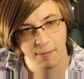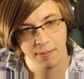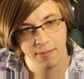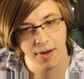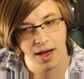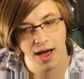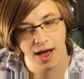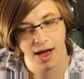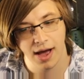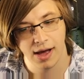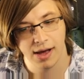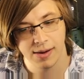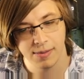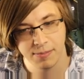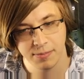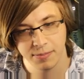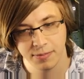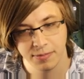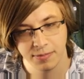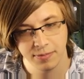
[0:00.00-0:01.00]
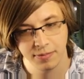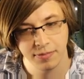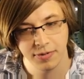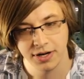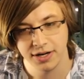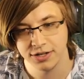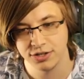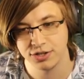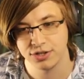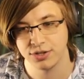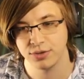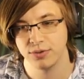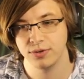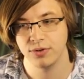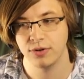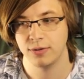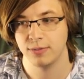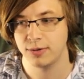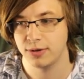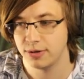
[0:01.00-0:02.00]
I'm gonna just do a
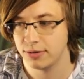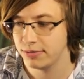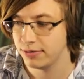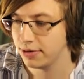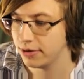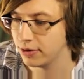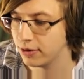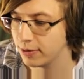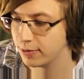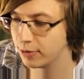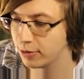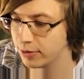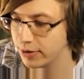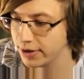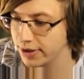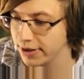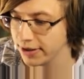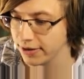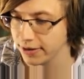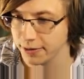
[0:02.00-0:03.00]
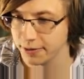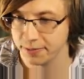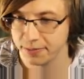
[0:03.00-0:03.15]
normal, a normal one here.